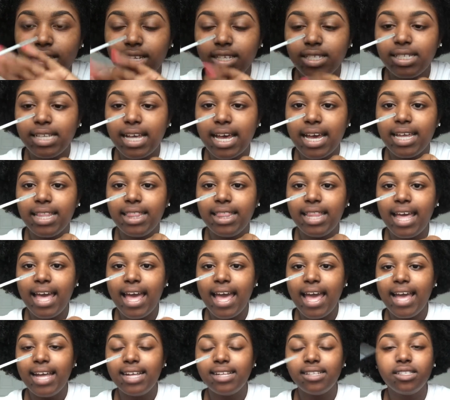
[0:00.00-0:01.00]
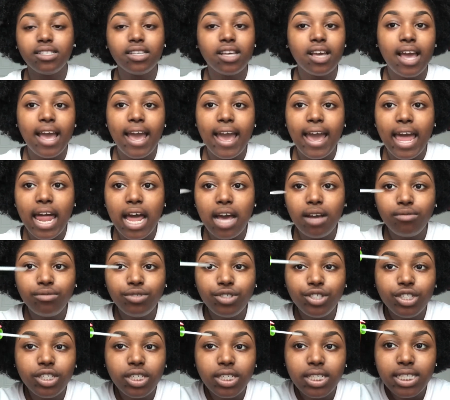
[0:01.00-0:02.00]
looks like that. Now I'm
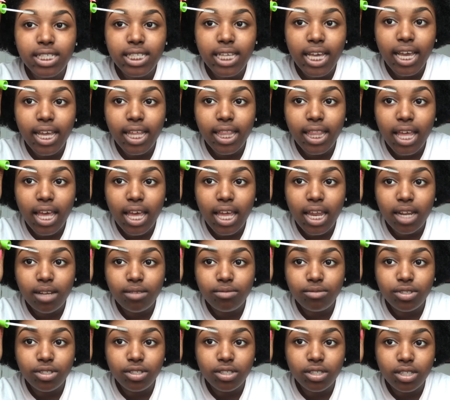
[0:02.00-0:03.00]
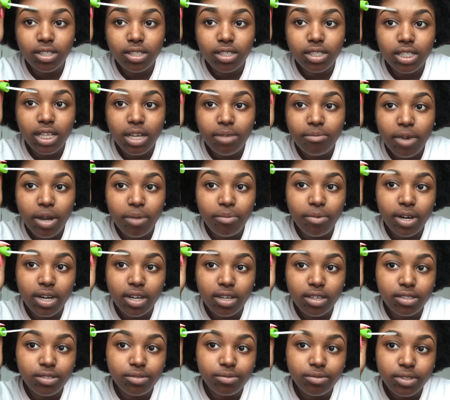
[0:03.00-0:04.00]
just going to take that and I'm just going to set my
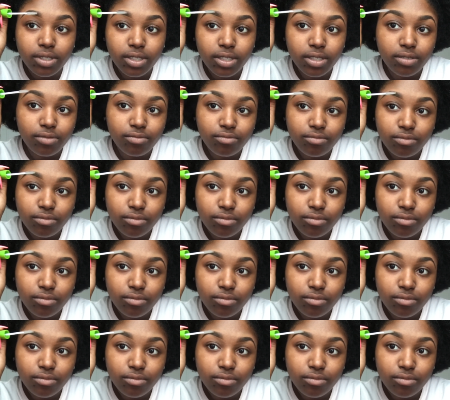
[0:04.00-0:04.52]
brows with it.